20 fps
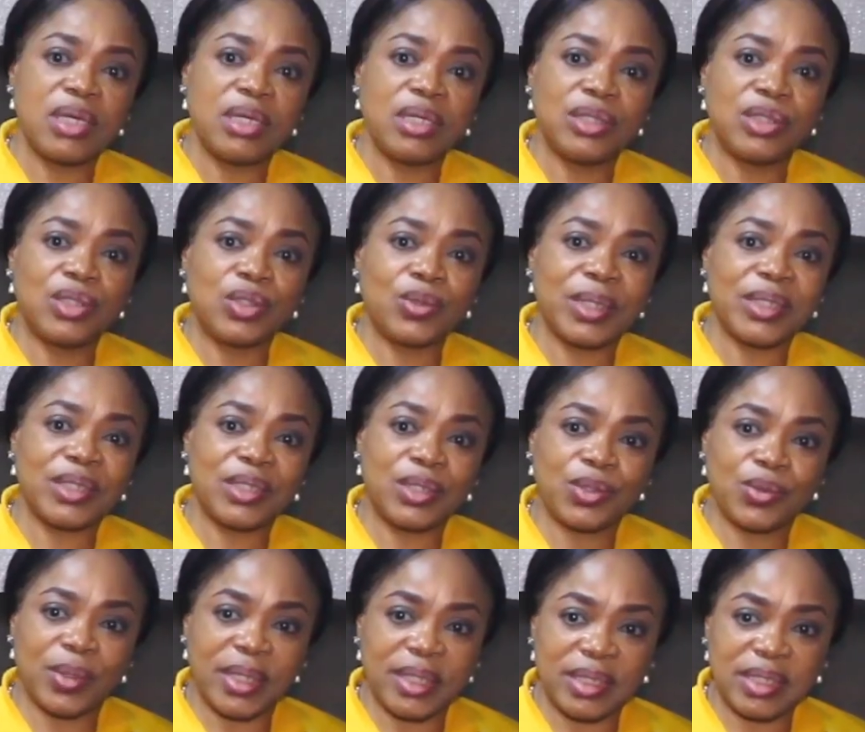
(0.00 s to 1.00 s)
in
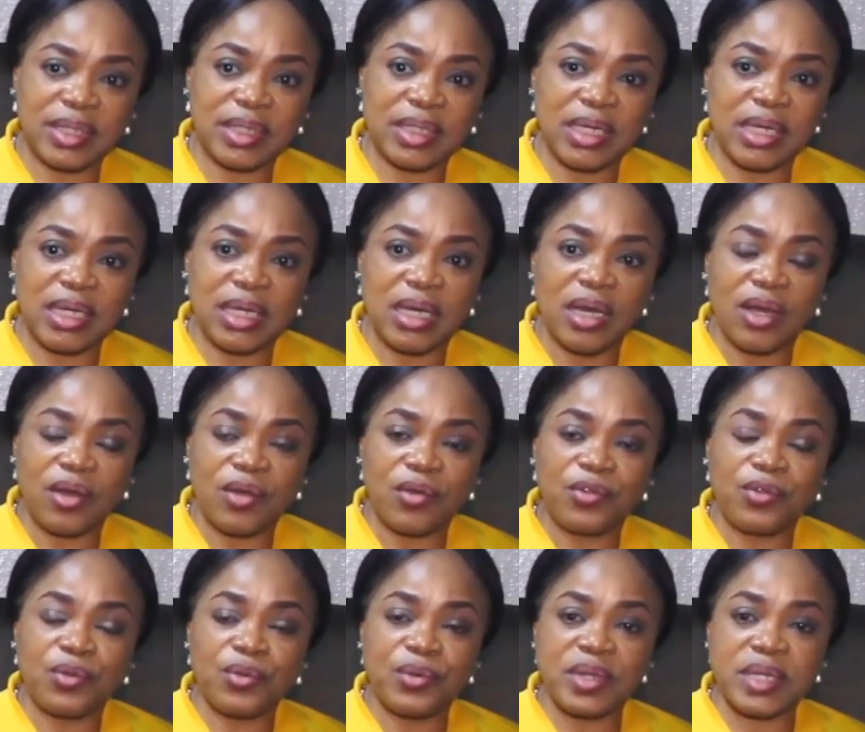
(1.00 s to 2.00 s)
2020
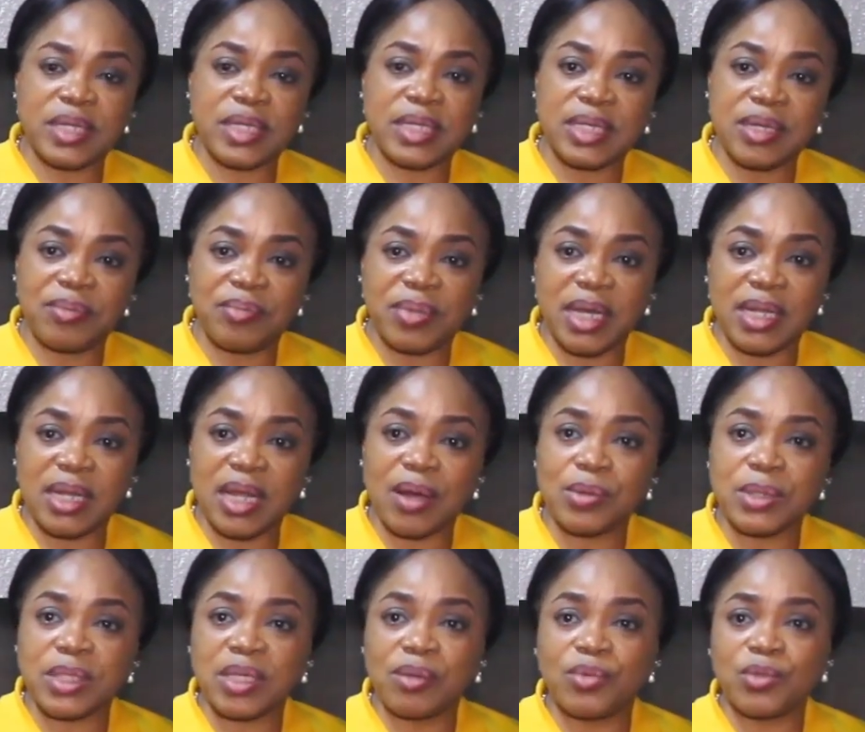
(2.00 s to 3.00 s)
through the CBN I
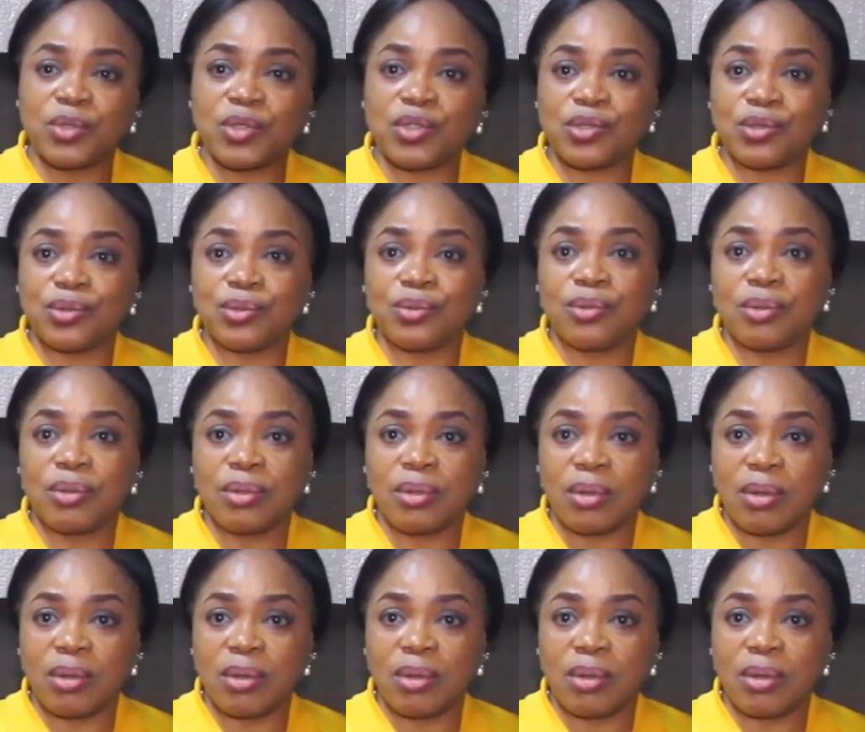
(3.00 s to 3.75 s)
was able to